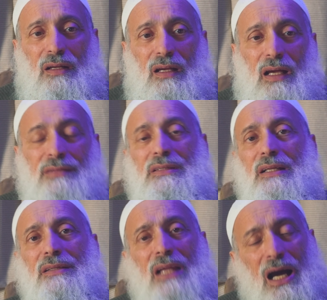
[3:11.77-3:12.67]

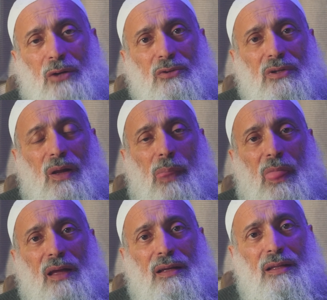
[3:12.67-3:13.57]
Until now,
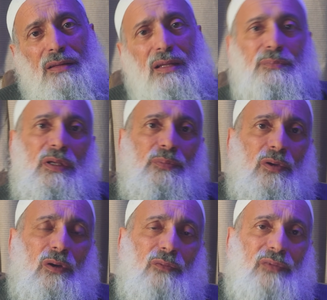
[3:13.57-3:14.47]
the
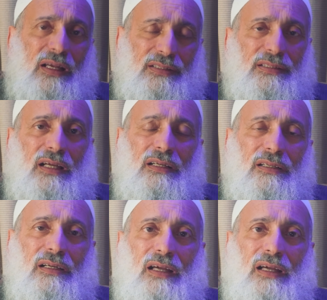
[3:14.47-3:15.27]
people of Gaza